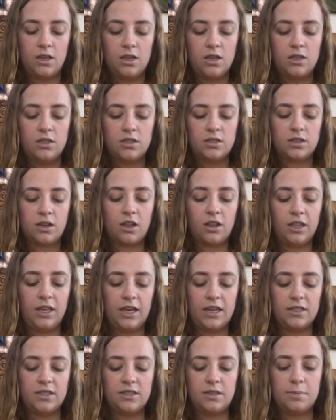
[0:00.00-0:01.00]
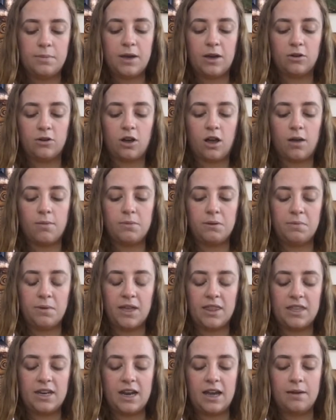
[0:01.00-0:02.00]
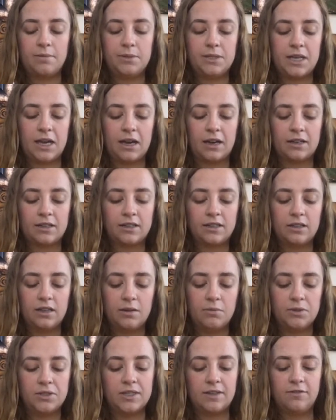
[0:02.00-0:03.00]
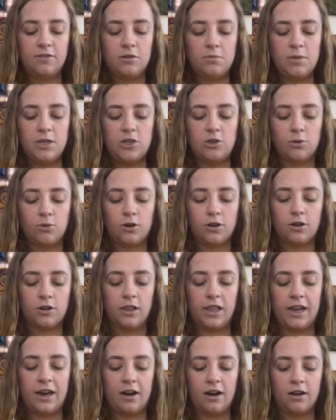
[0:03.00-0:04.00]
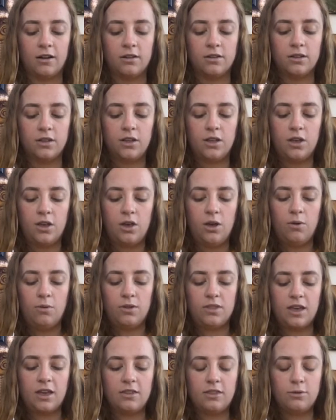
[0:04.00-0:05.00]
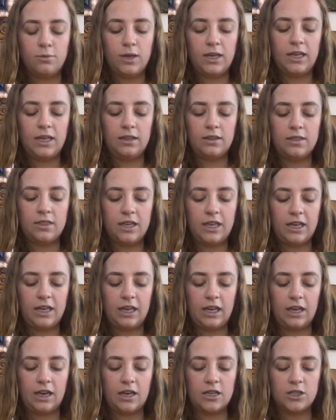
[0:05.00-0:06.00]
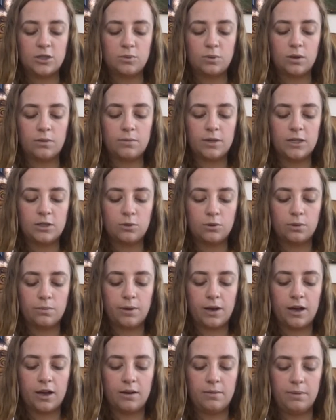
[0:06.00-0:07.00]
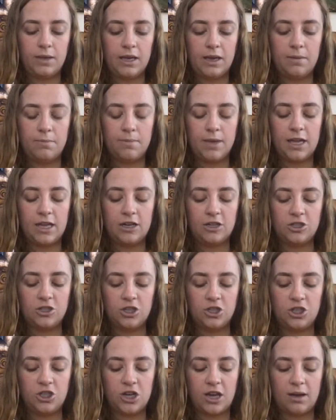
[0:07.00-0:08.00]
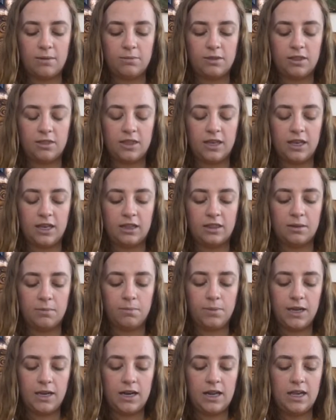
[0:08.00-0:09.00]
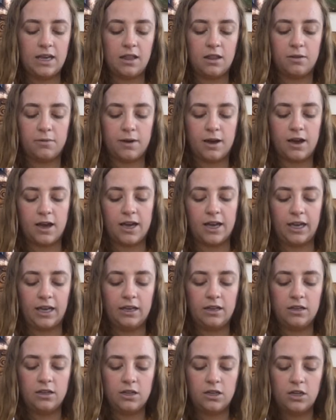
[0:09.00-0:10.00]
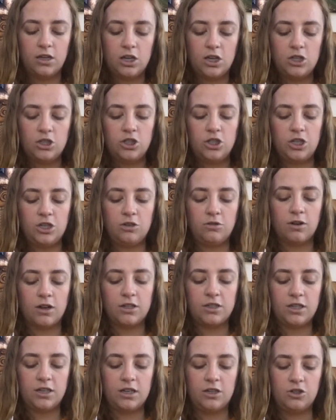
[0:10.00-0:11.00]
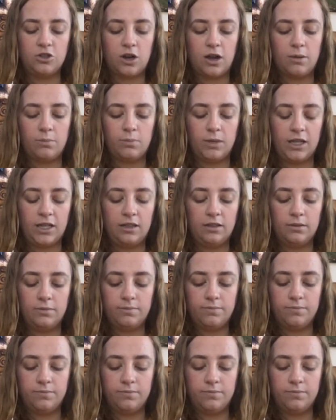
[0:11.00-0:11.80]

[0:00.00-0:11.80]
Scully had somehow caught me by the knapsack and was lifting me toward her lair. Without thinking, I swung my sword behind me and managed to jab the thing in the beady yellow eye. She grunted and dropped me.